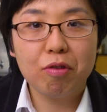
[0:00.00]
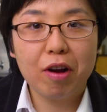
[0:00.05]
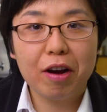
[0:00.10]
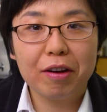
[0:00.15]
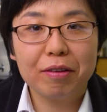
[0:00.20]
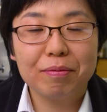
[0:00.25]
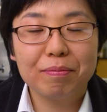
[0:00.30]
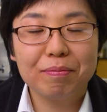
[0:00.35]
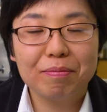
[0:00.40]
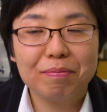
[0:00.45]
proc
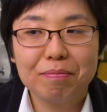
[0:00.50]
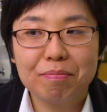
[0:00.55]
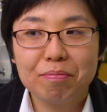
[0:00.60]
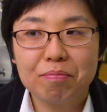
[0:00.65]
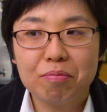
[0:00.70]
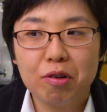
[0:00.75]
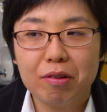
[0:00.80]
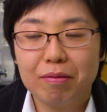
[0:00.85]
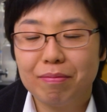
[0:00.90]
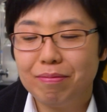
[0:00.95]

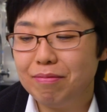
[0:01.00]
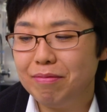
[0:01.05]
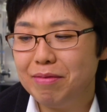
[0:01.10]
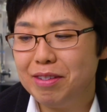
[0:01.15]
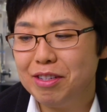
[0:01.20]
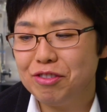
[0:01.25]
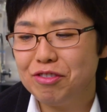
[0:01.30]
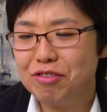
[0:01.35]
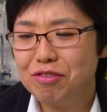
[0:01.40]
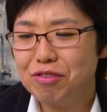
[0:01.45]
Pro
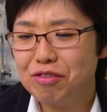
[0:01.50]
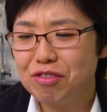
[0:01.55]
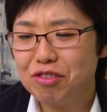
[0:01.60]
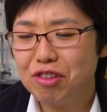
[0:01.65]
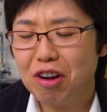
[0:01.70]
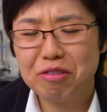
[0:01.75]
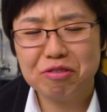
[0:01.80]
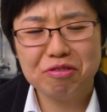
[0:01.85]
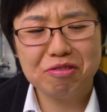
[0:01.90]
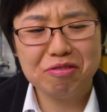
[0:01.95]
is there a
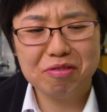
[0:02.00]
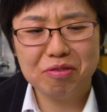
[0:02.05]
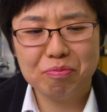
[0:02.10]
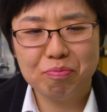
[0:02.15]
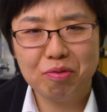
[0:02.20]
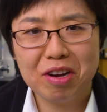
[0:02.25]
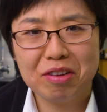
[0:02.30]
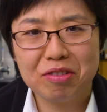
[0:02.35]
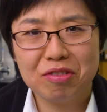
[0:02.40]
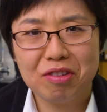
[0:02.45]
doctor?
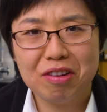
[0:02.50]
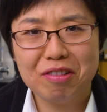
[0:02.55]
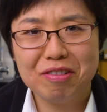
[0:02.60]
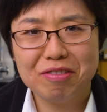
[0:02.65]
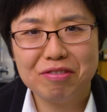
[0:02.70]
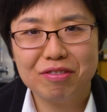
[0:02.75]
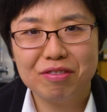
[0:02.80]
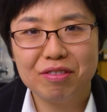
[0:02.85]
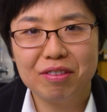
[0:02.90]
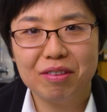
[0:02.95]

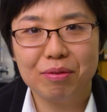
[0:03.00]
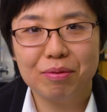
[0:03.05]
Proctologist? No. Uh,